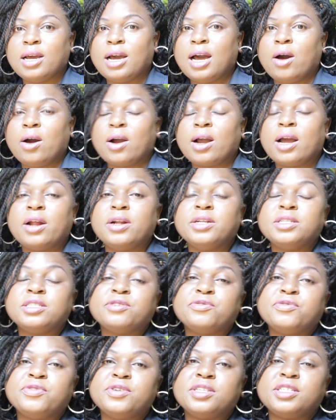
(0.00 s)
our current
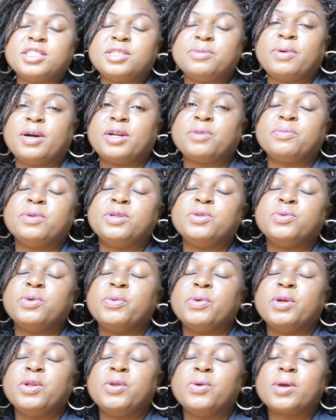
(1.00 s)
affairs department, where
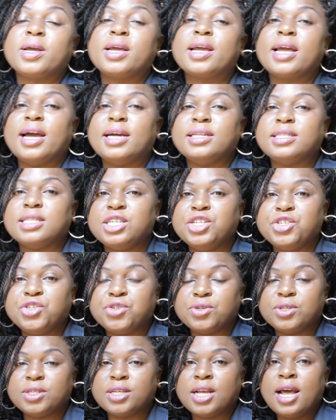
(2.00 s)
we're looking at
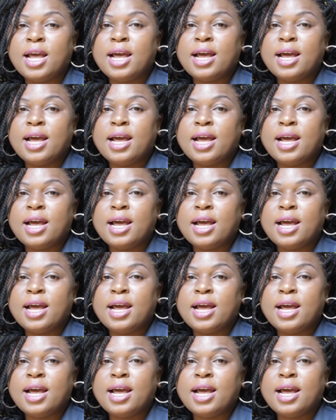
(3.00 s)
issues